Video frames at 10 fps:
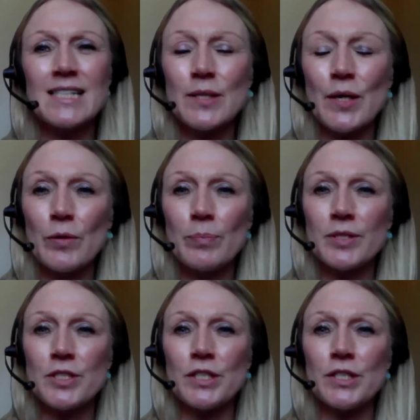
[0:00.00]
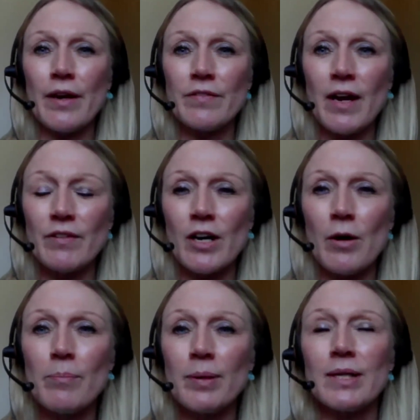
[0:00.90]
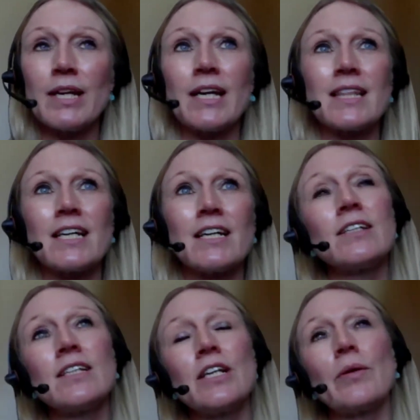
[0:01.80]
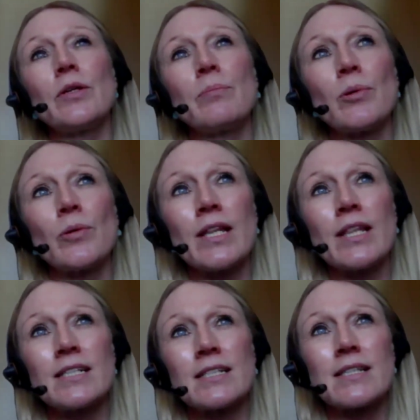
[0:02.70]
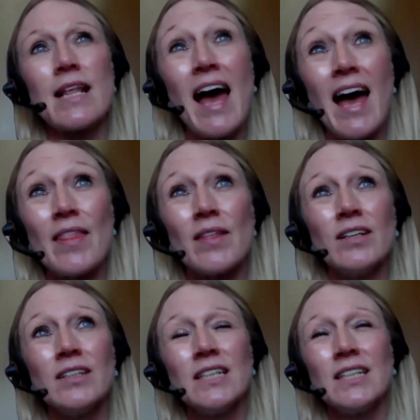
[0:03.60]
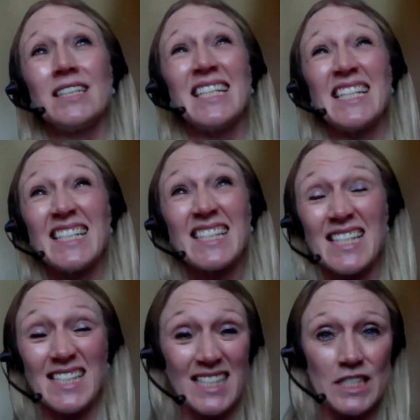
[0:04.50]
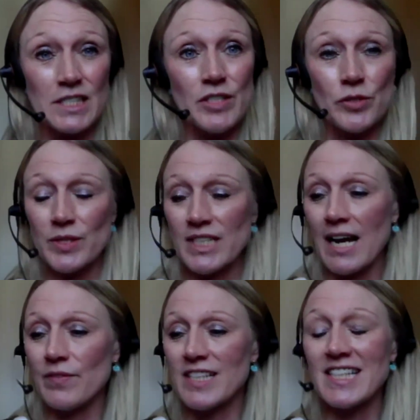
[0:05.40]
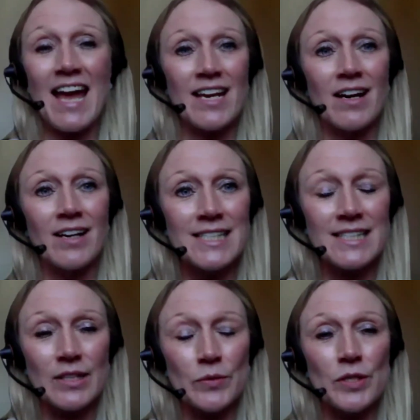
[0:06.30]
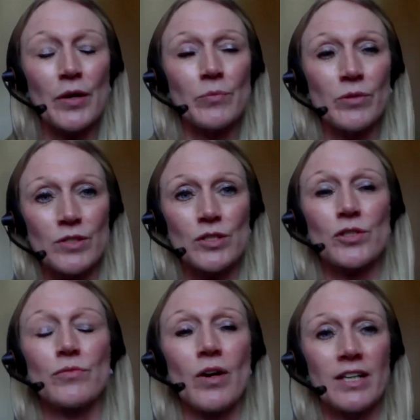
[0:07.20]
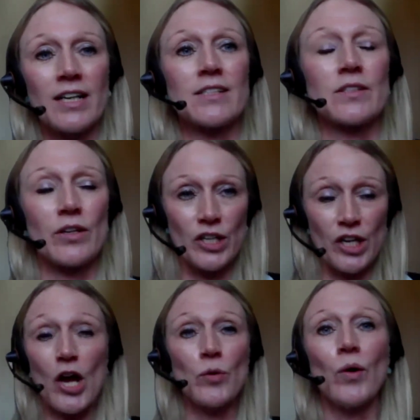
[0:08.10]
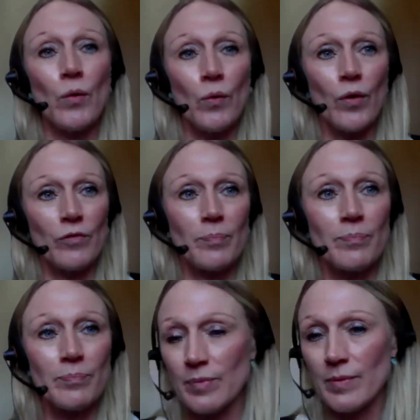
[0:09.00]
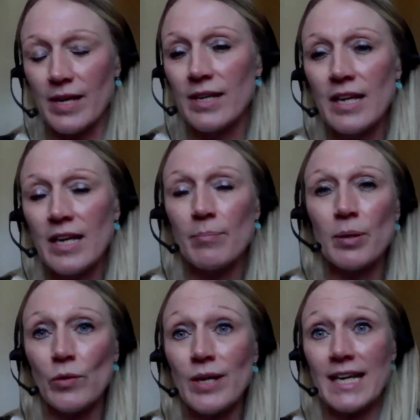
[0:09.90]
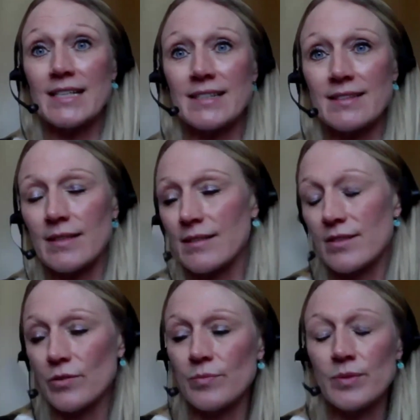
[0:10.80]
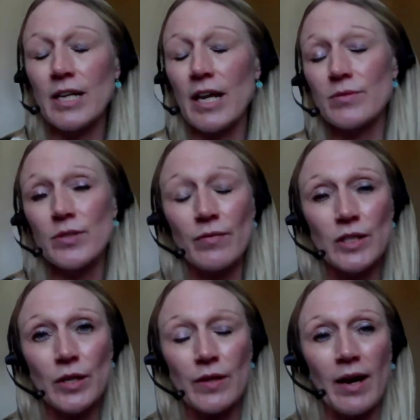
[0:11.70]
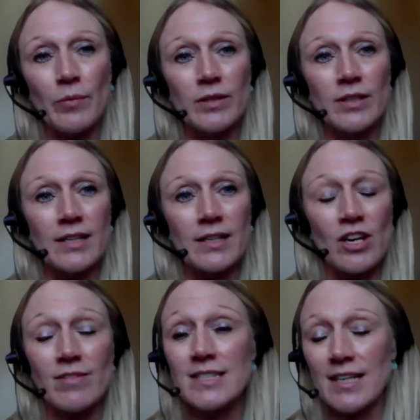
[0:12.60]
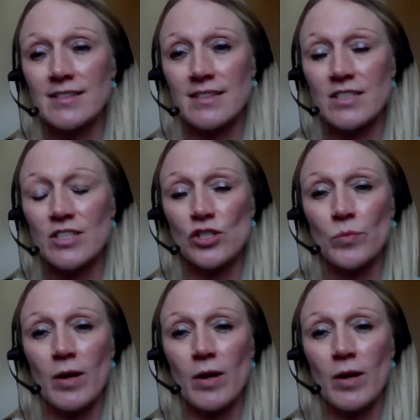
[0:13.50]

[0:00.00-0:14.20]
So, but you know, if you have a company that, you know, an employer that's there that needs these individuals to have this AI skill, you know, wants you to run a cohort of employees to, you know, do have a look at that one, like Sherry says, the